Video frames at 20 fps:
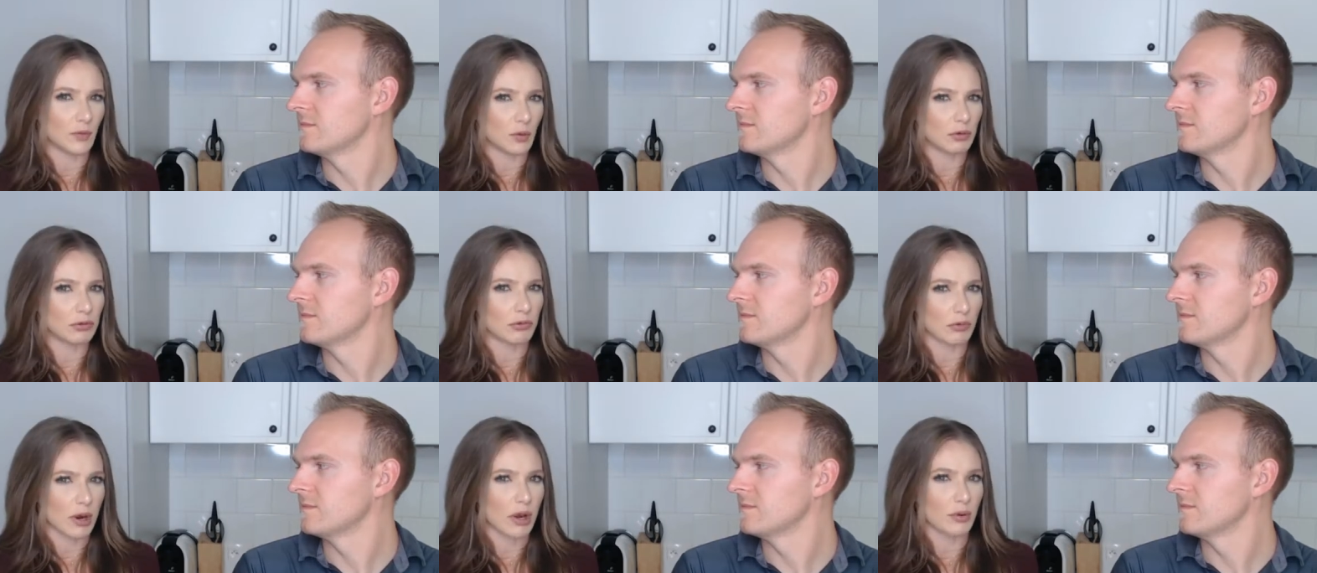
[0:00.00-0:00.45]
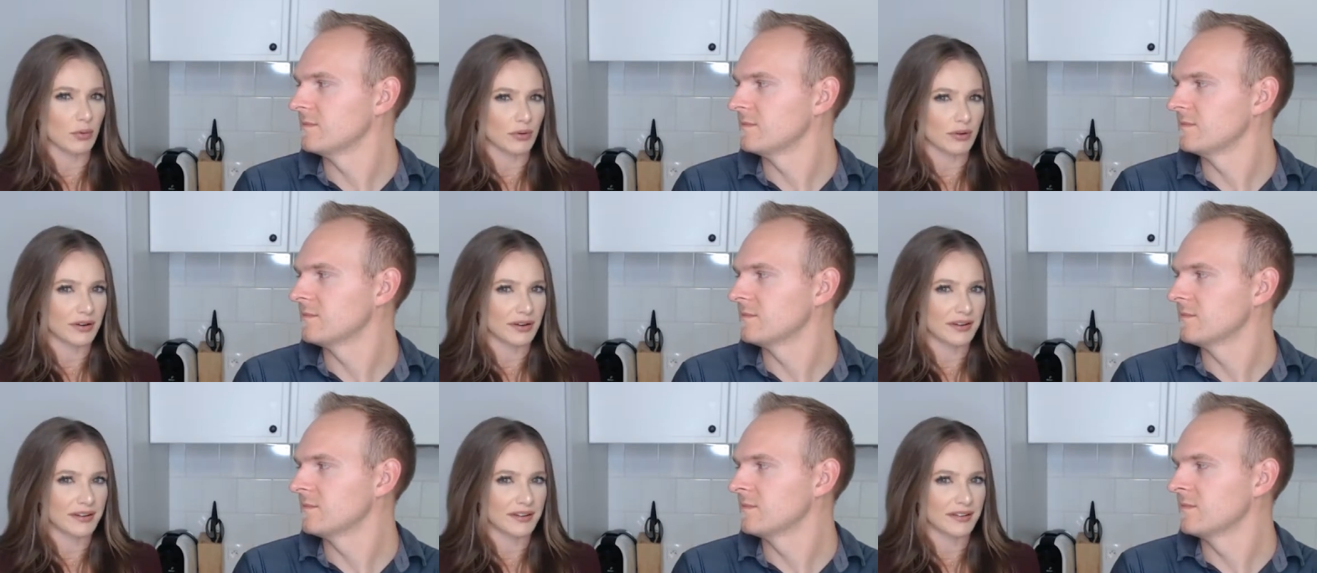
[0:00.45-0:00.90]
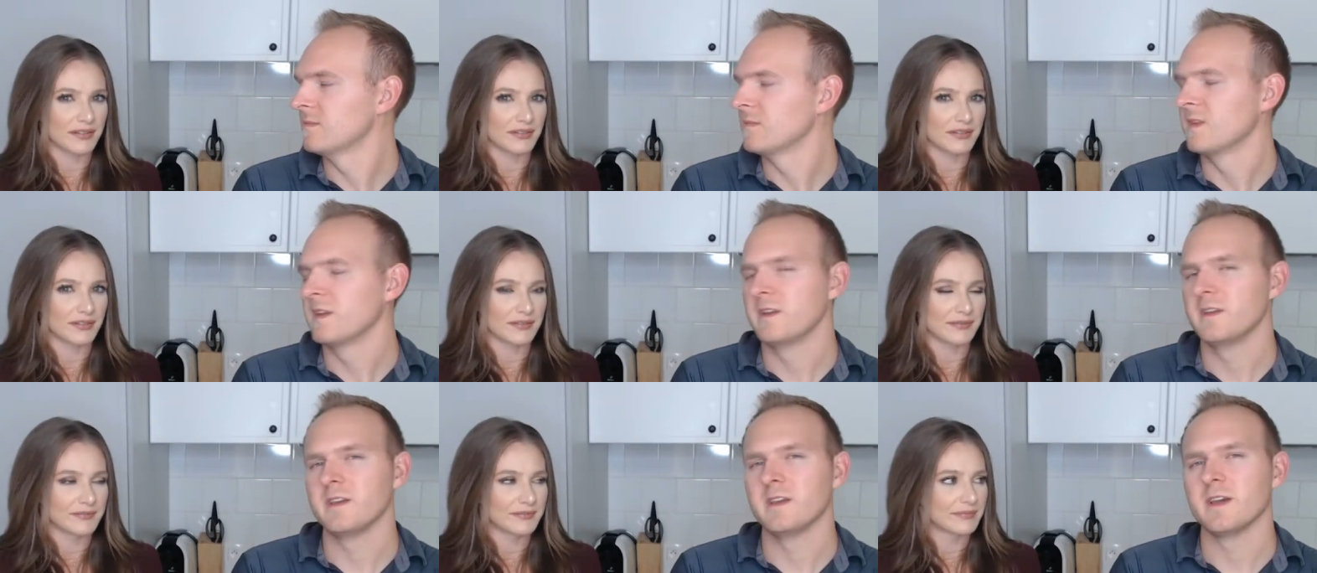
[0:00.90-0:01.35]
Speaker 1: full grown.
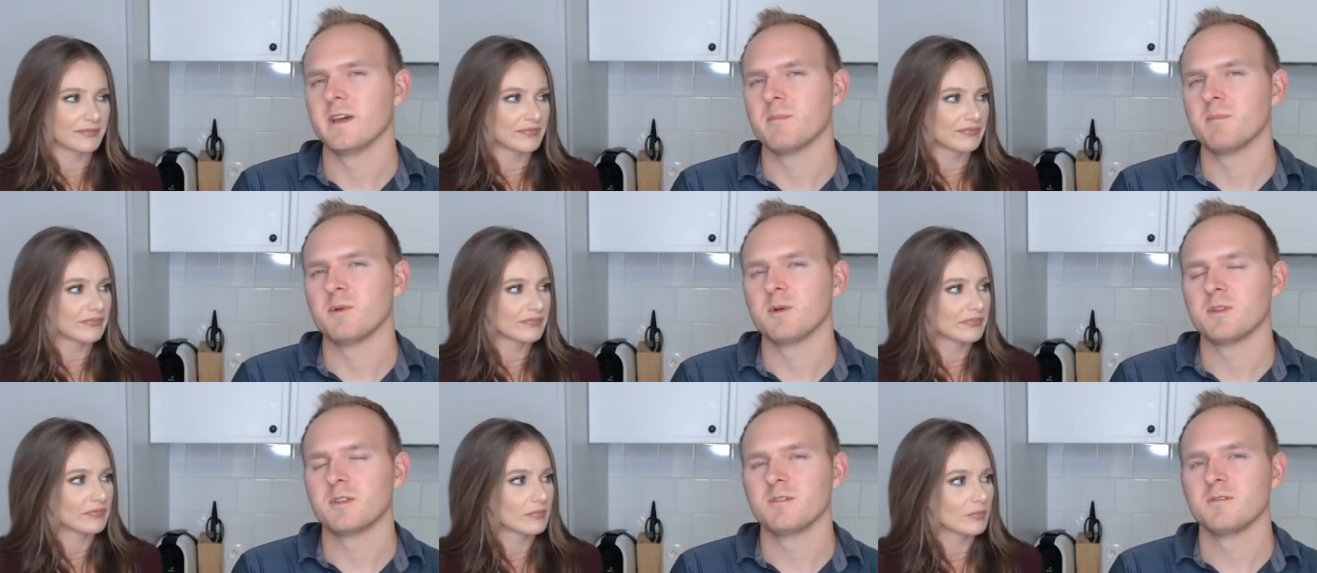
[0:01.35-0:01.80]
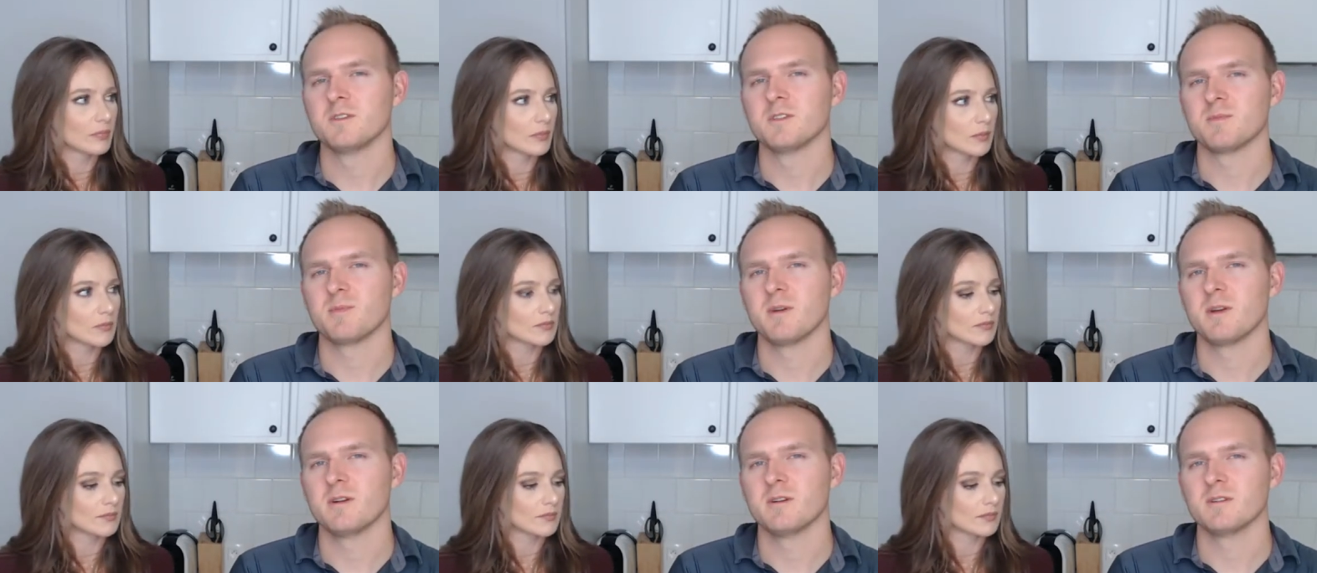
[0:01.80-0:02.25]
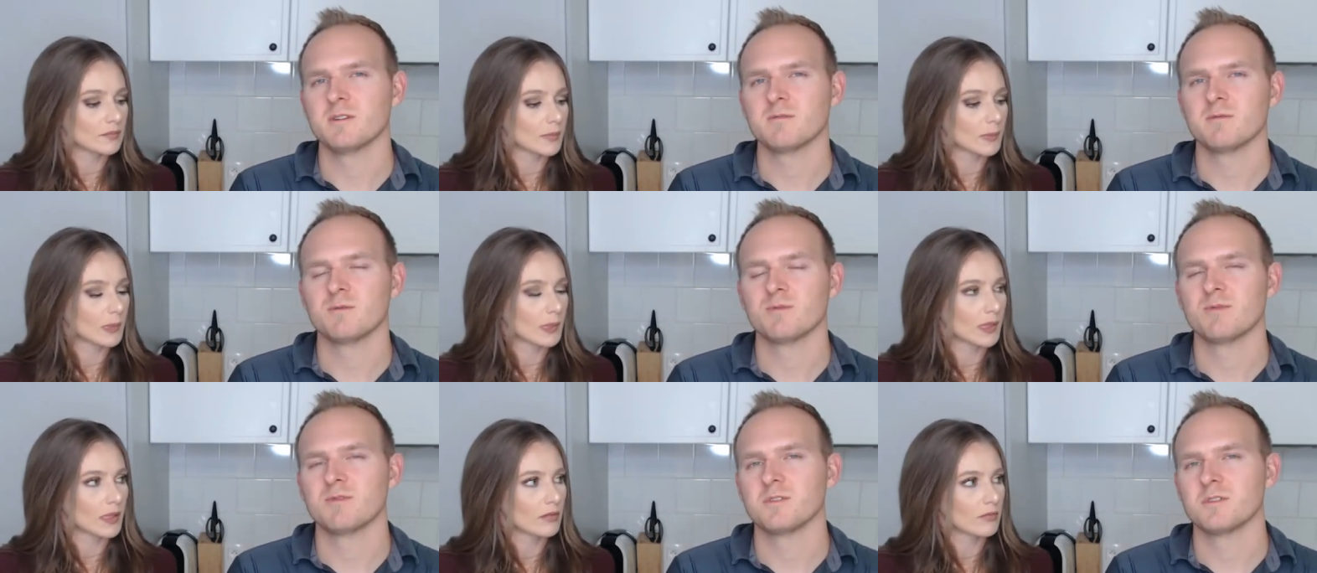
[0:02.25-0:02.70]
Speaker 2: Yeah, both of his parents
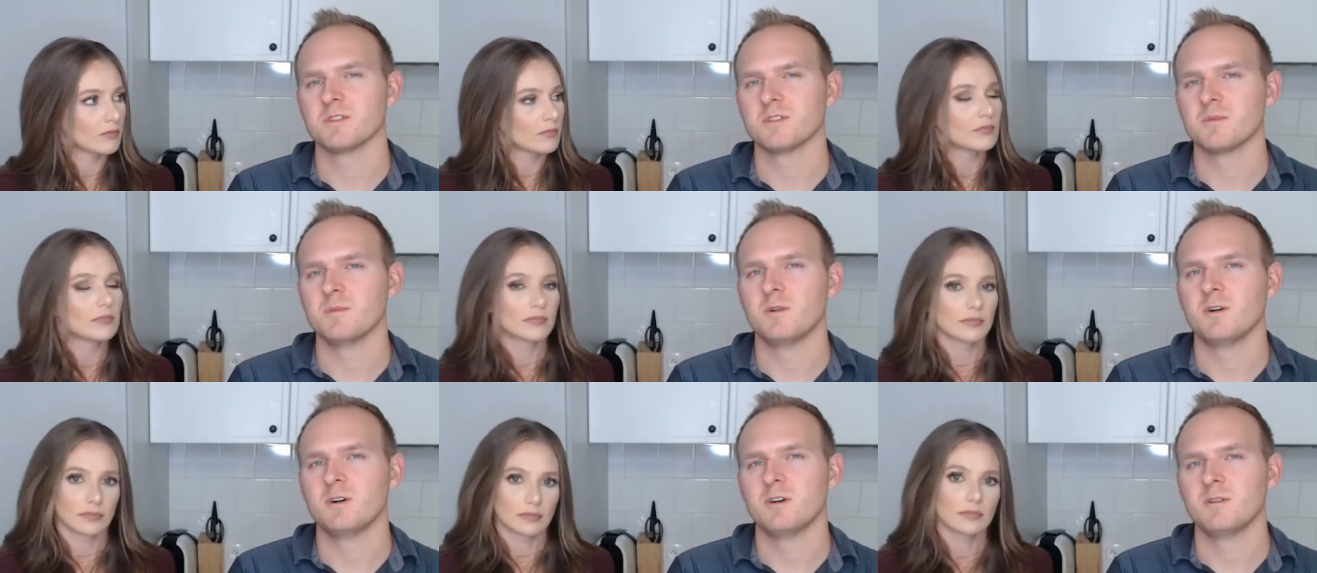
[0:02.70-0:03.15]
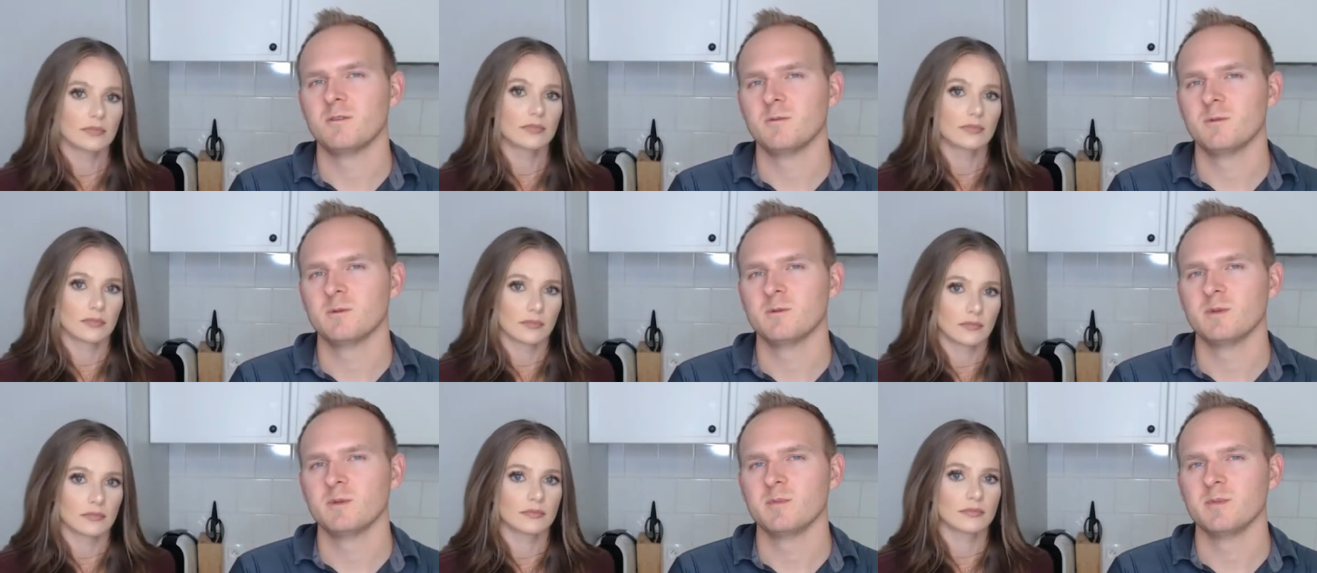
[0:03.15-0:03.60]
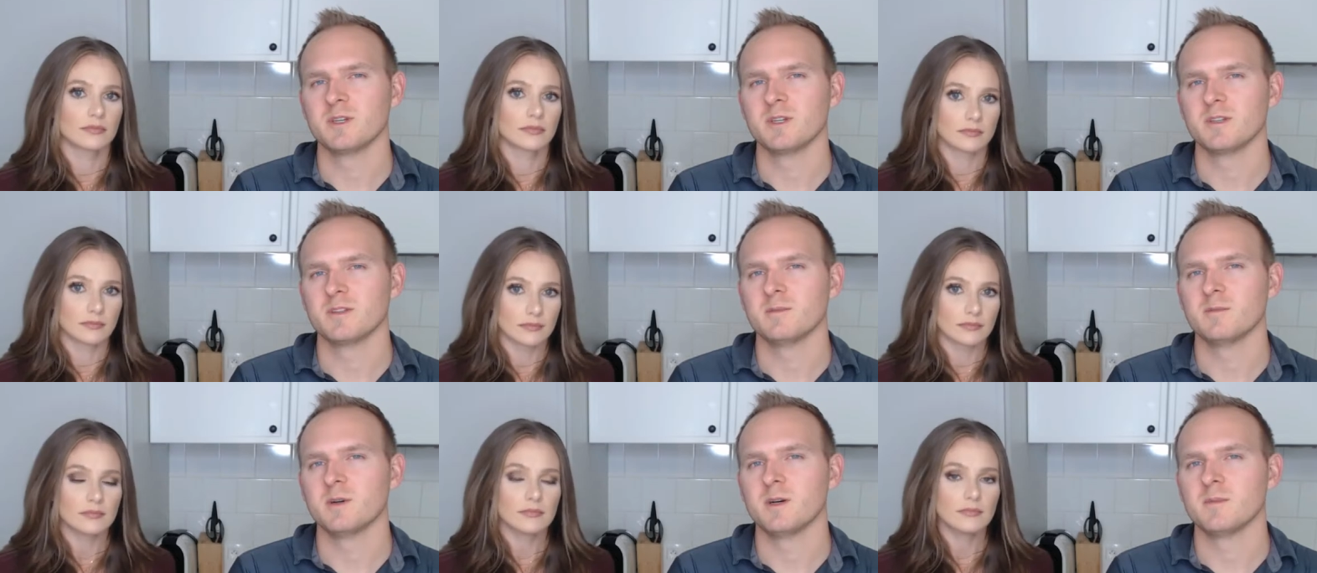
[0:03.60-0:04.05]
were pretty small when we
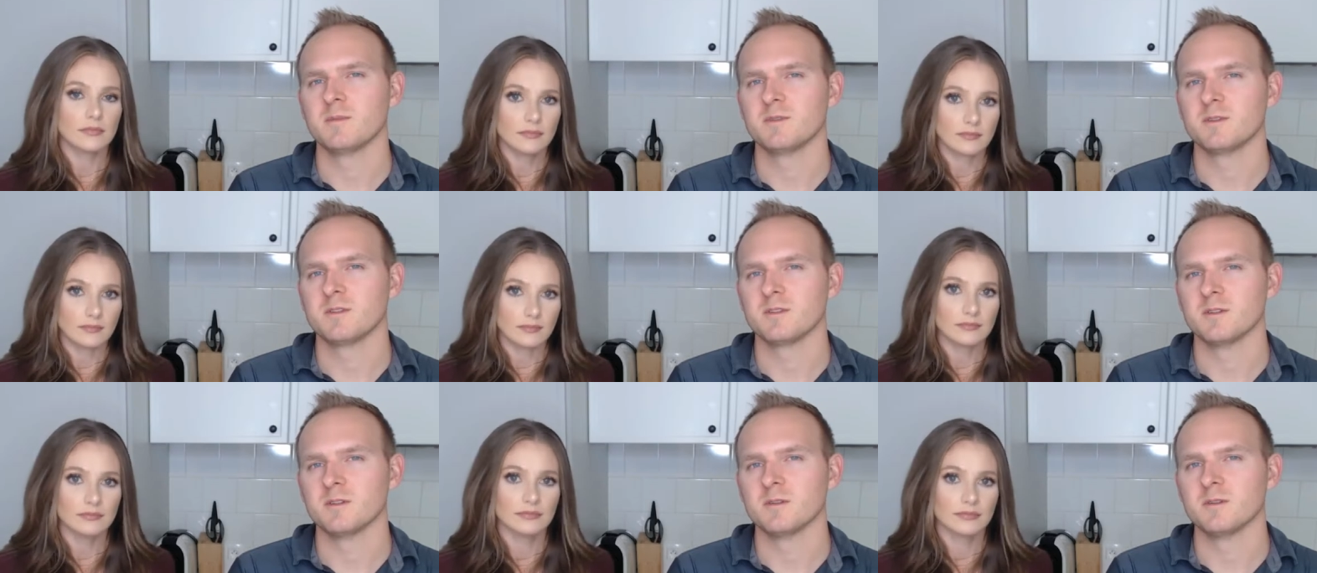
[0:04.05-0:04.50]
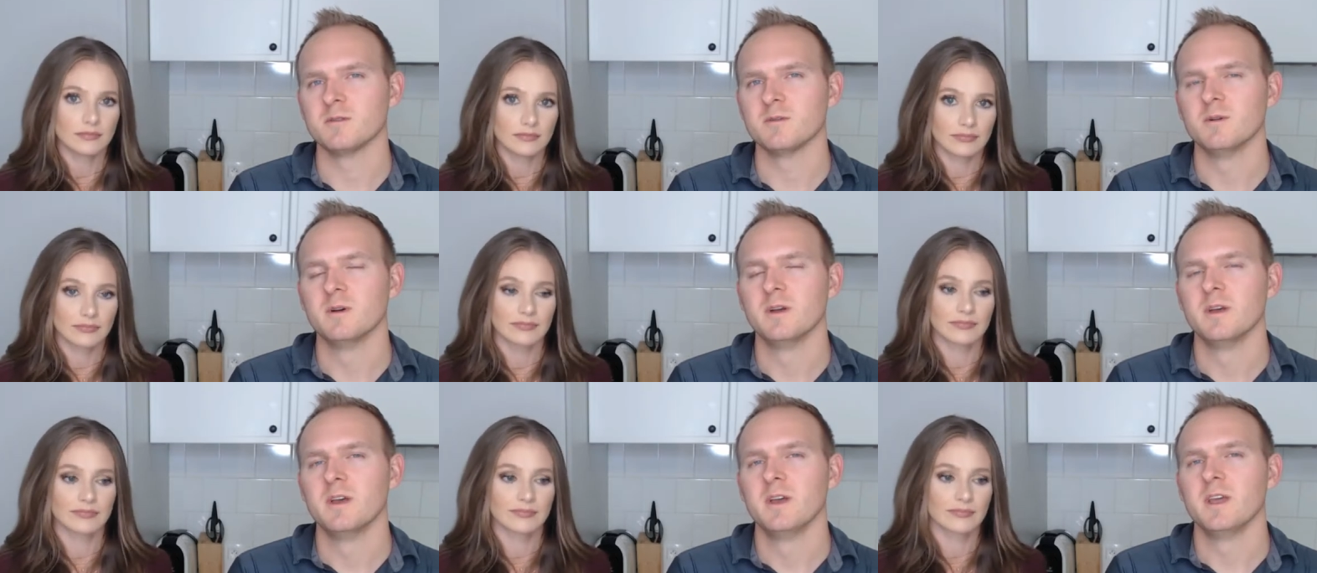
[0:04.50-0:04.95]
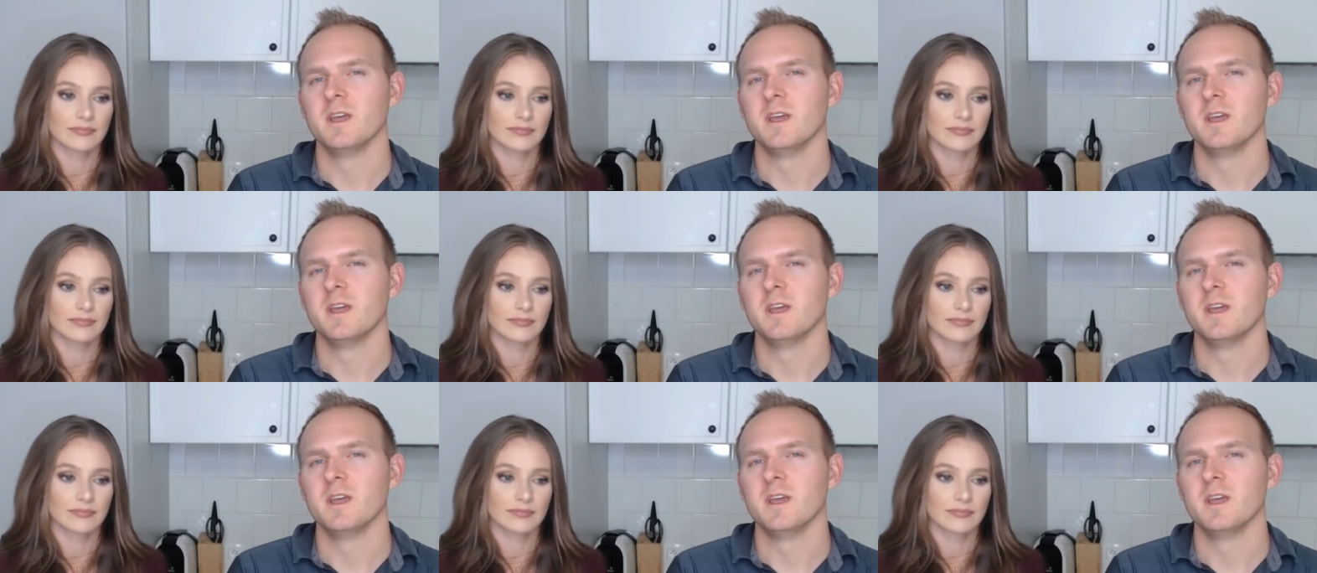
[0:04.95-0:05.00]
picked them up. So